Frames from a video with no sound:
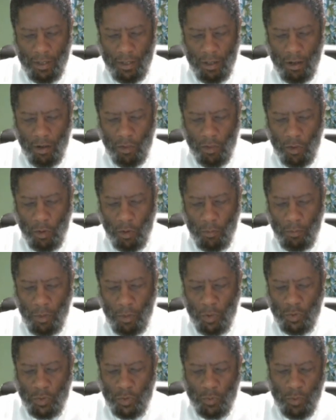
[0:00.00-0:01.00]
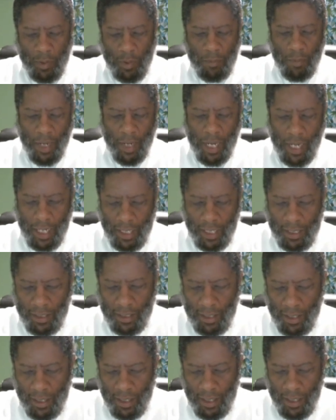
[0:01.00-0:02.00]
although most
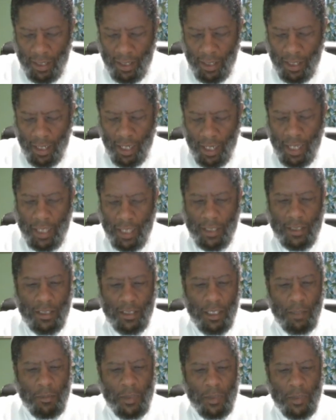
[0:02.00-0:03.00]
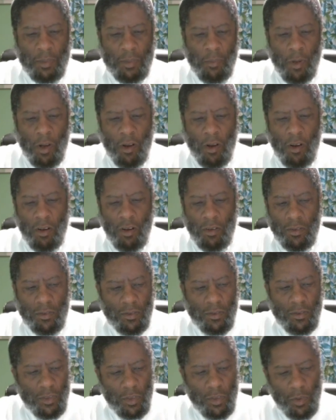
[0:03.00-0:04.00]
remain in some small
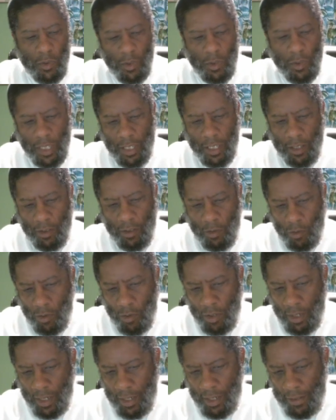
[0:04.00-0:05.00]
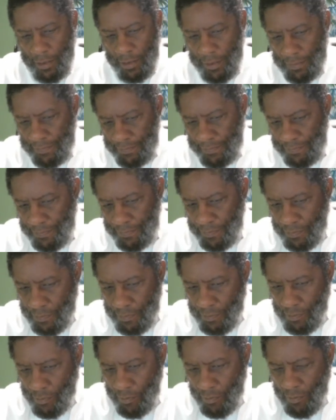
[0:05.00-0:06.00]
degree or another.
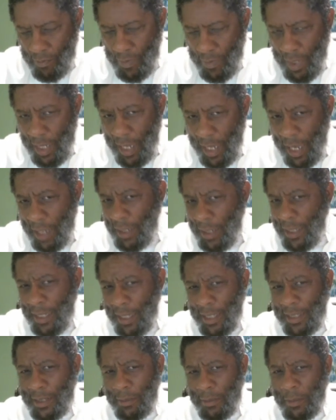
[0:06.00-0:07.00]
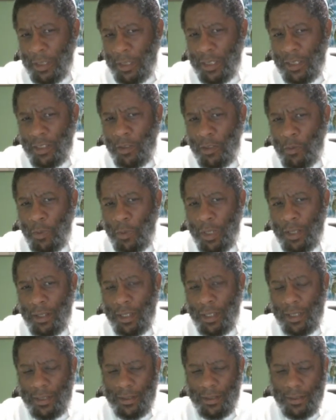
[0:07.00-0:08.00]
Hellenism is still with
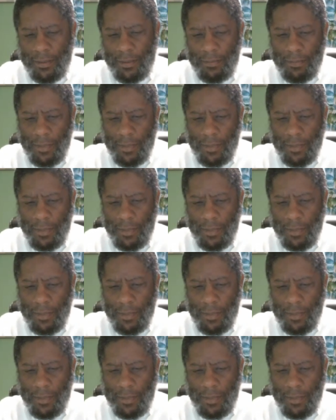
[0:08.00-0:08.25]
us.